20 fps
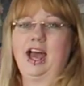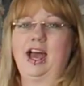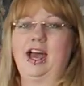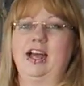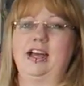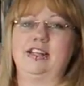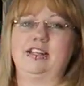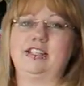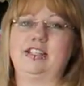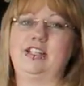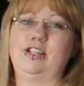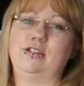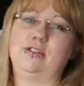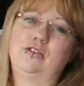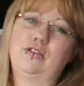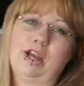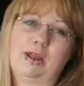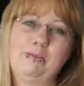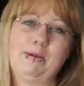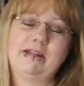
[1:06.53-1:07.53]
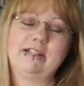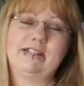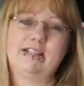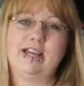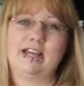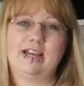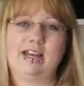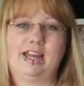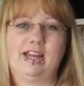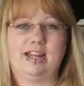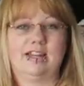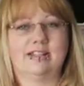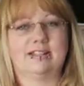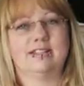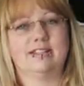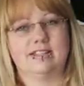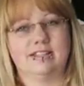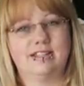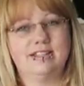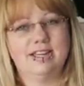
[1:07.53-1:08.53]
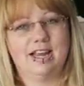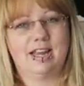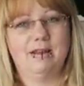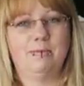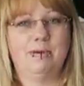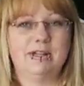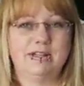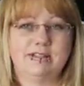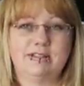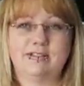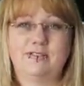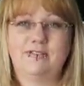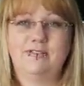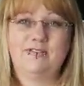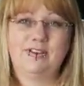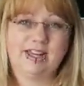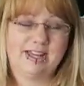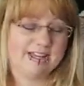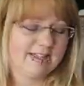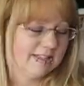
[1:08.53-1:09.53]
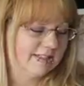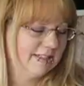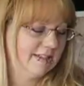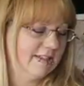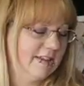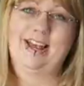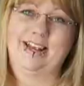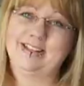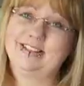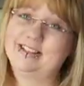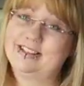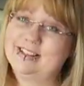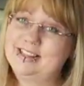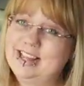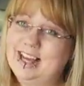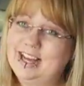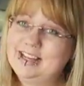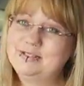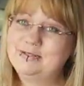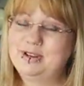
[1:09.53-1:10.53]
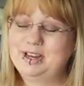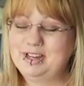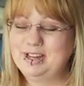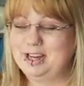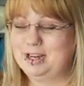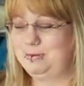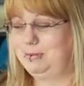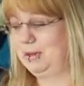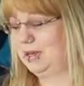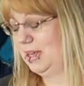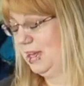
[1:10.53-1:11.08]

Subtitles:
and use draping techniques to shape it to fit. Yeah, so that's what I'm going to